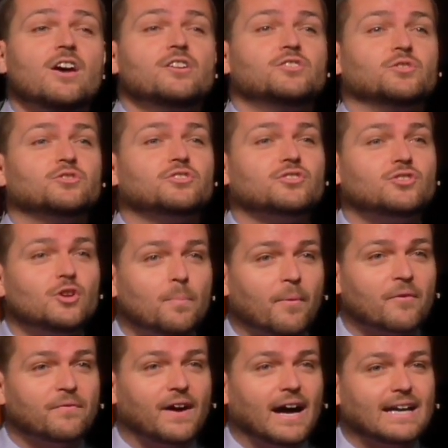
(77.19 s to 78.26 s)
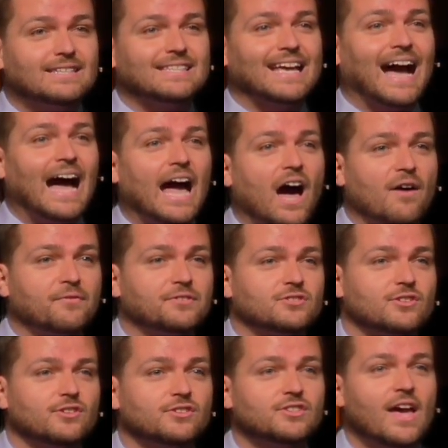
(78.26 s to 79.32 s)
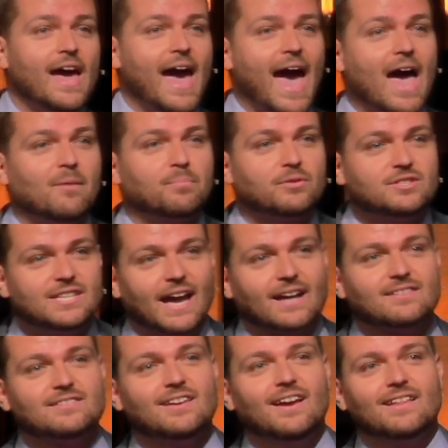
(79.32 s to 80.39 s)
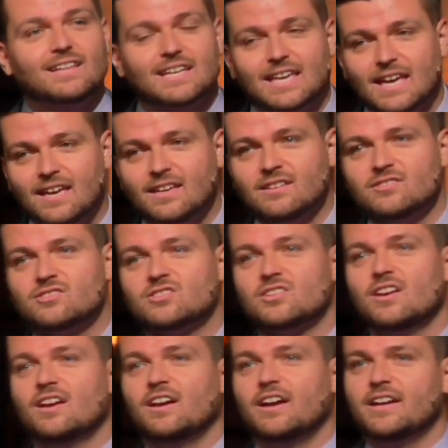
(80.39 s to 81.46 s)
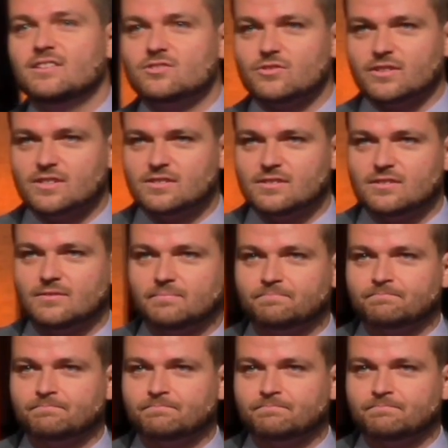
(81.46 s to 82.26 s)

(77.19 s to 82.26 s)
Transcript: to supervise the high officers and protect the king's interests.